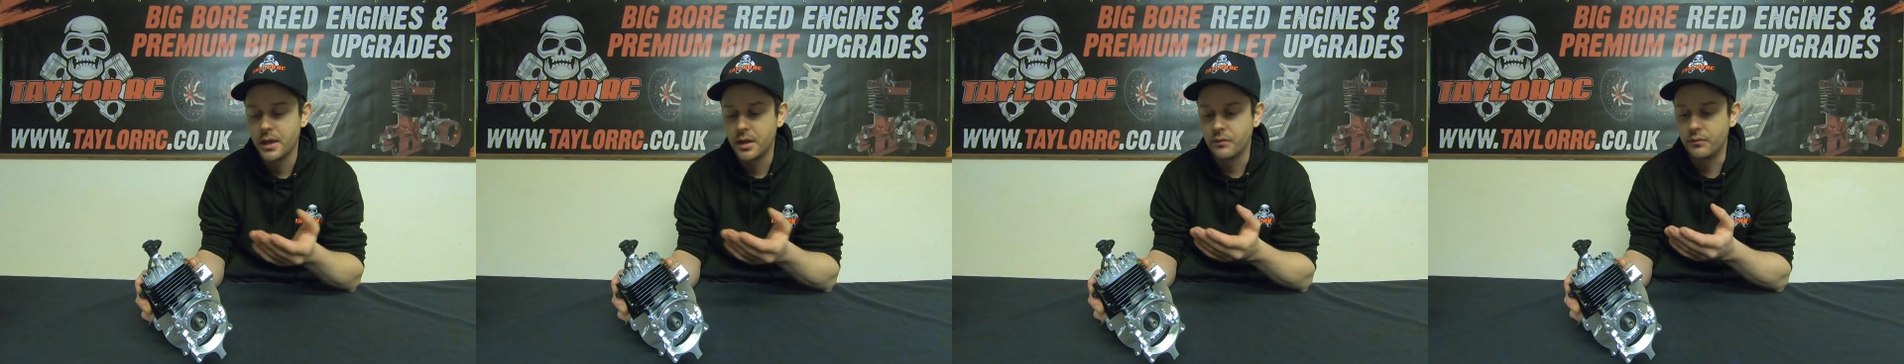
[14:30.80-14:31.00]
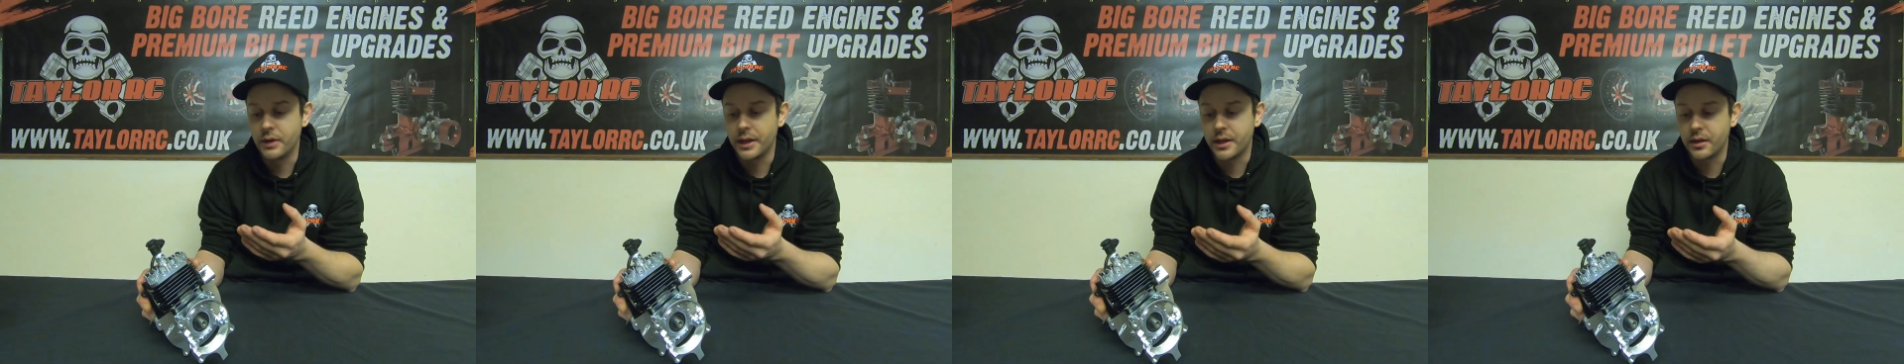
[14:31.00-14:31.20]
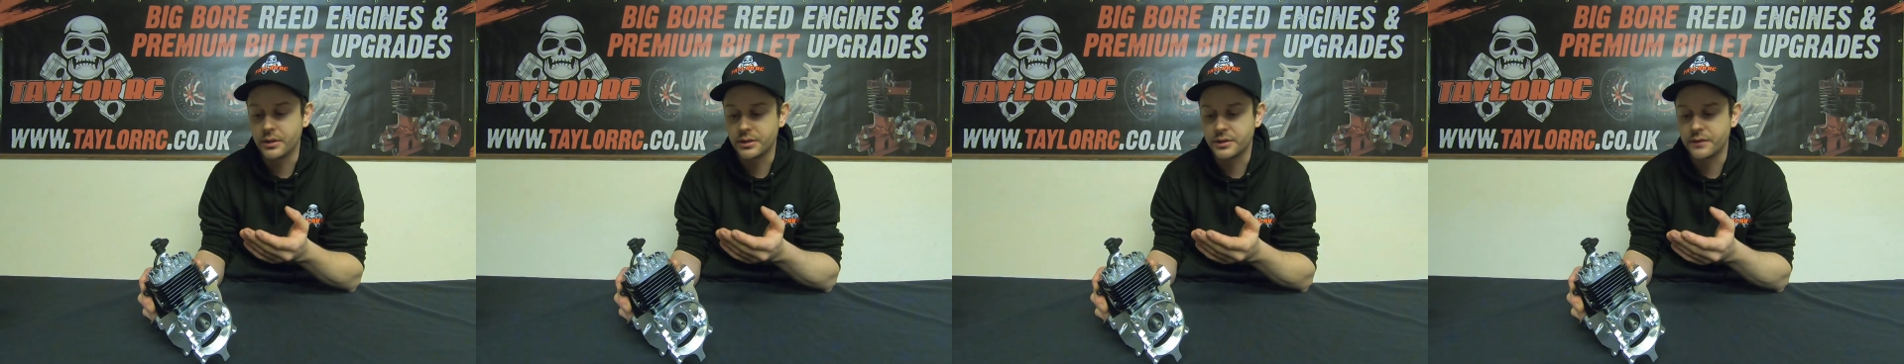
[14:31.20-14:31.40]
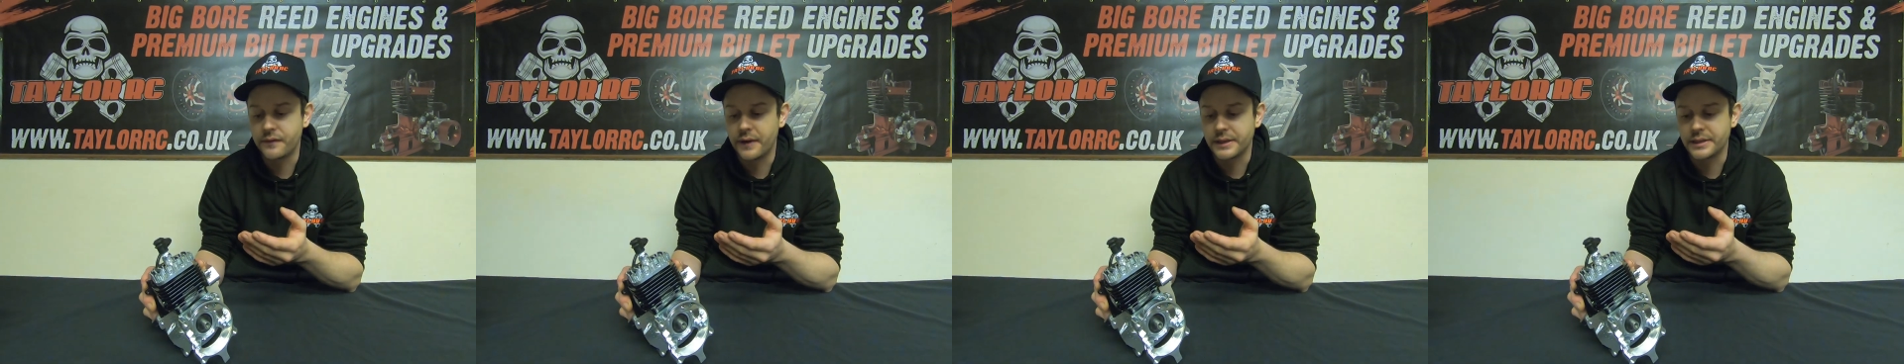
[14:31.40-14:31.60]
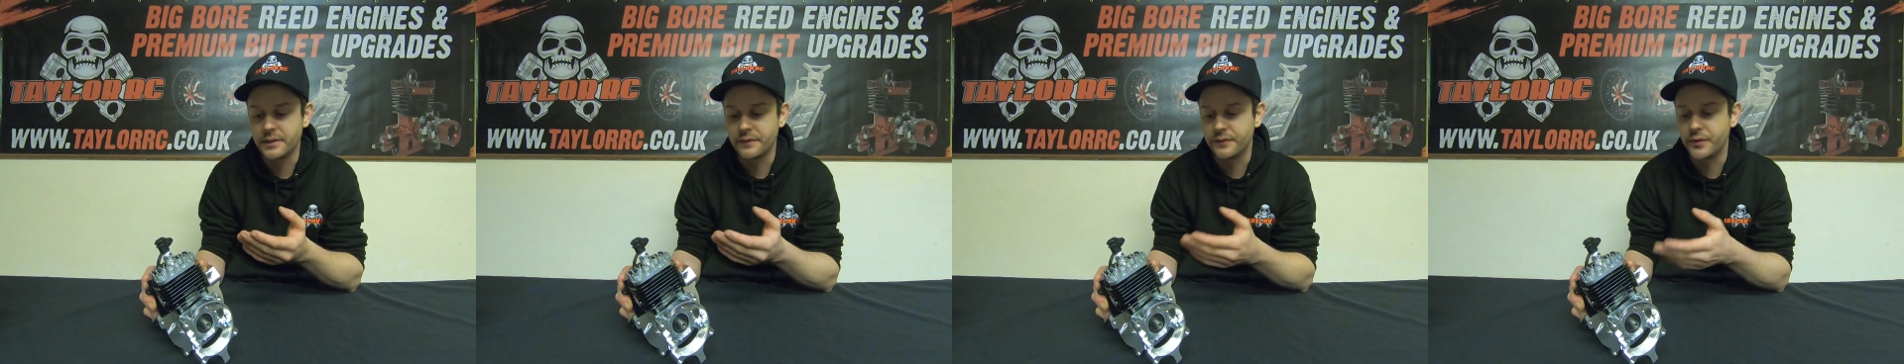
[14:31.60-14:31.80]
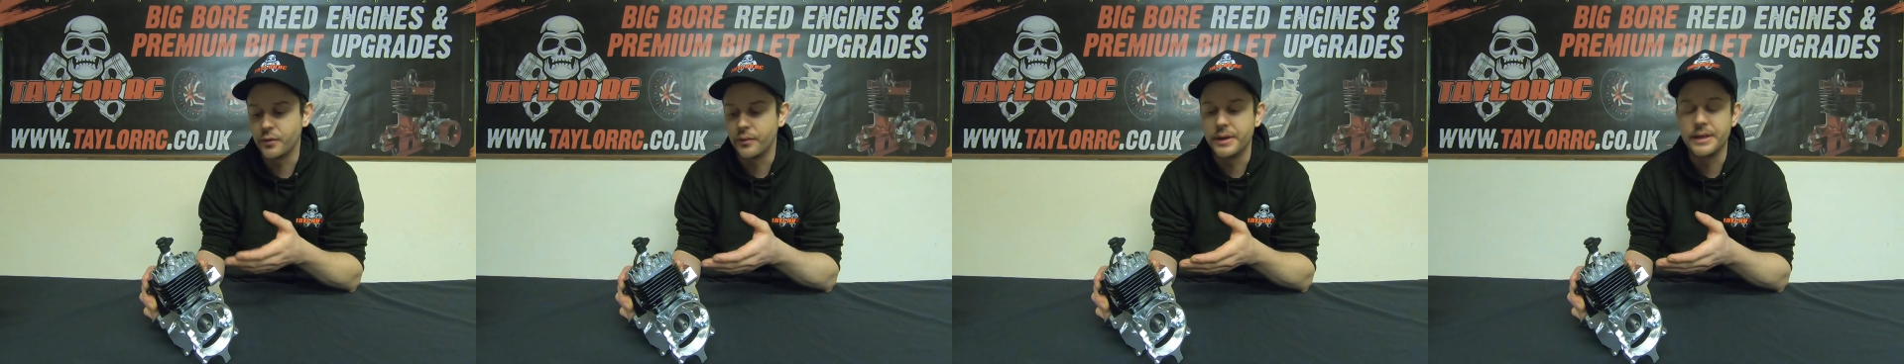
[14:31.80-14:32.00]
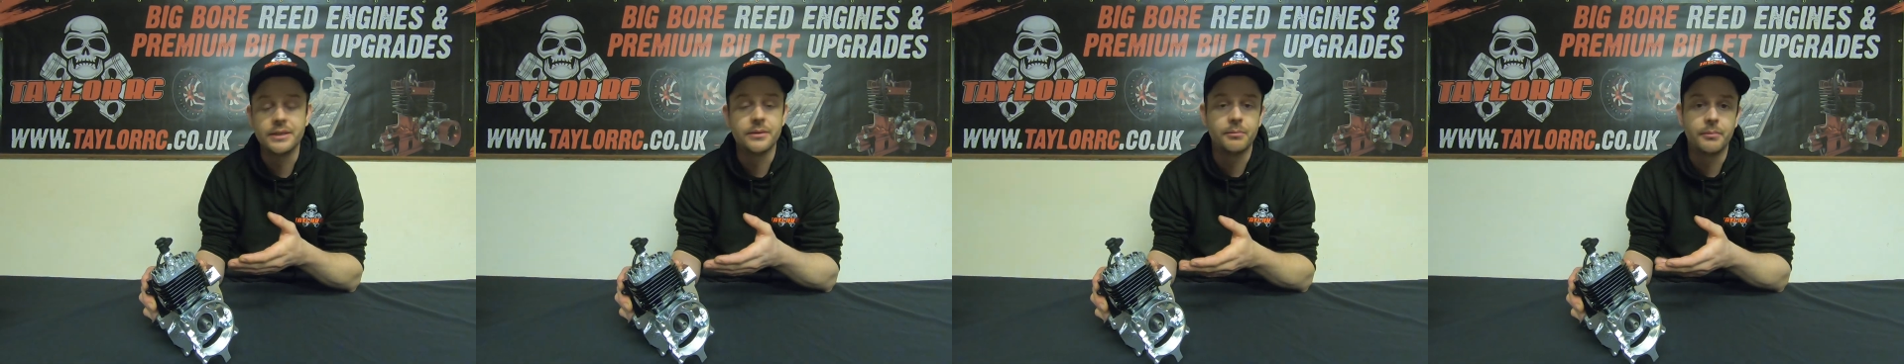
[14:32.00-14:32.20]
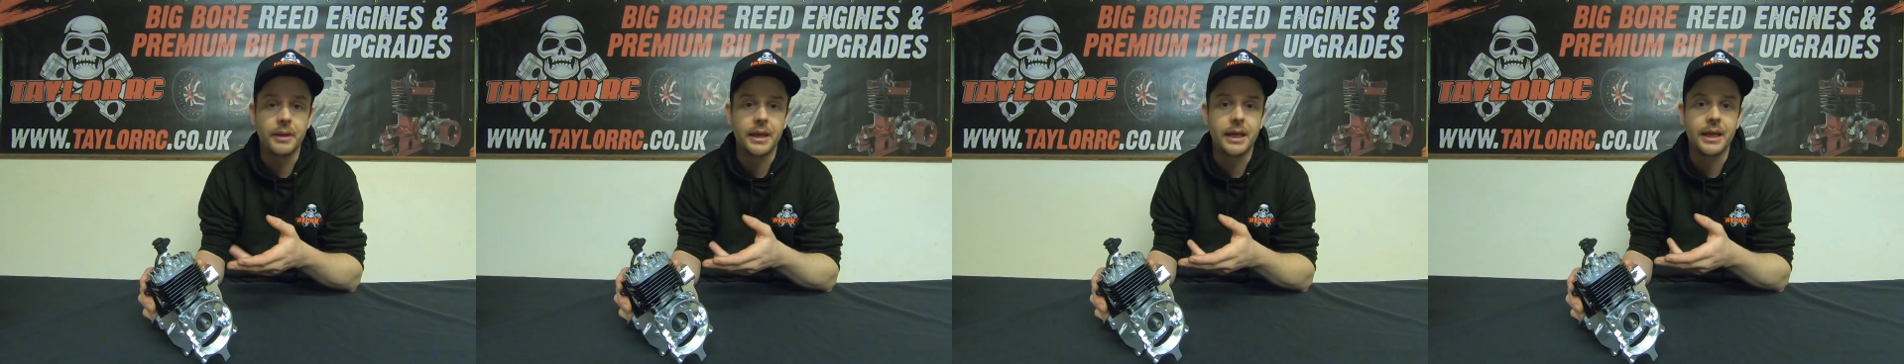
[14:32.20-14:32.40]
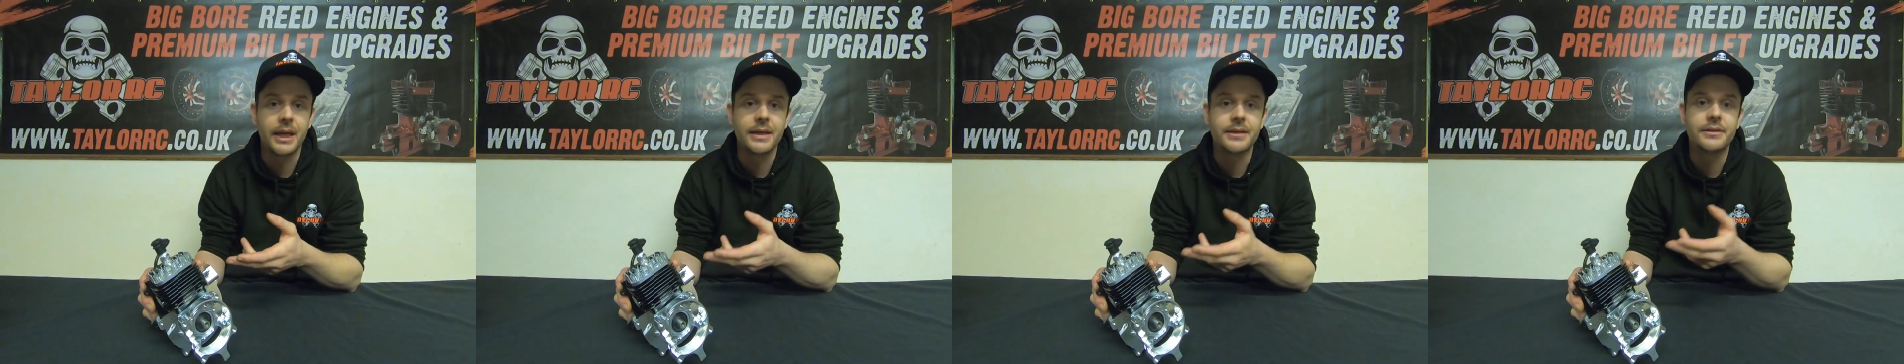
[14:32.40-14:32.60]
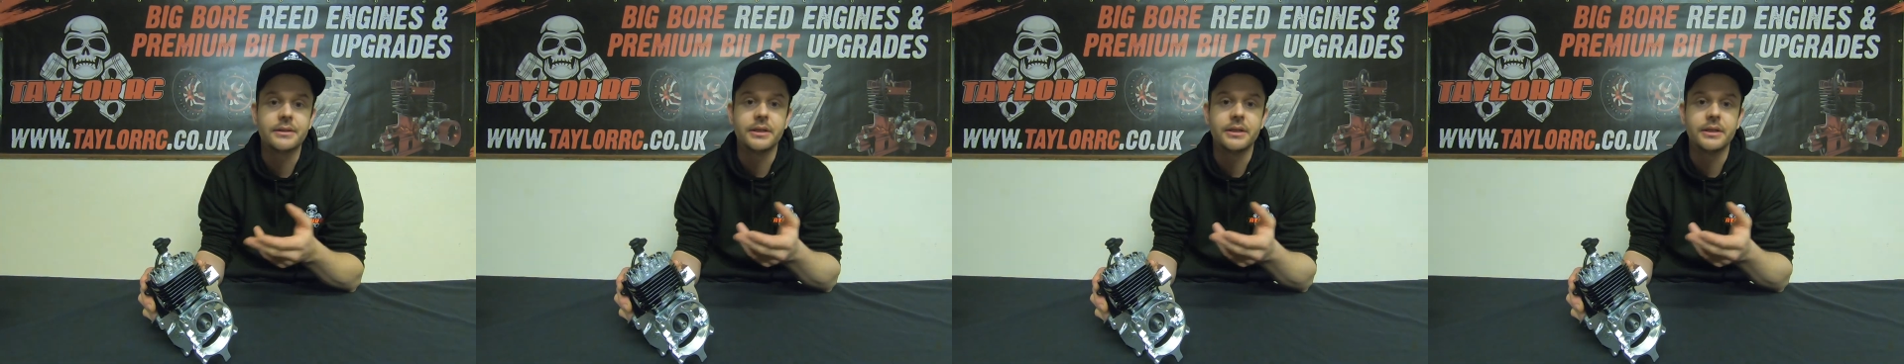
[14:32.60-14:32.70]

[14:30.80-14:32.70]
really cost-effective. The reason being is,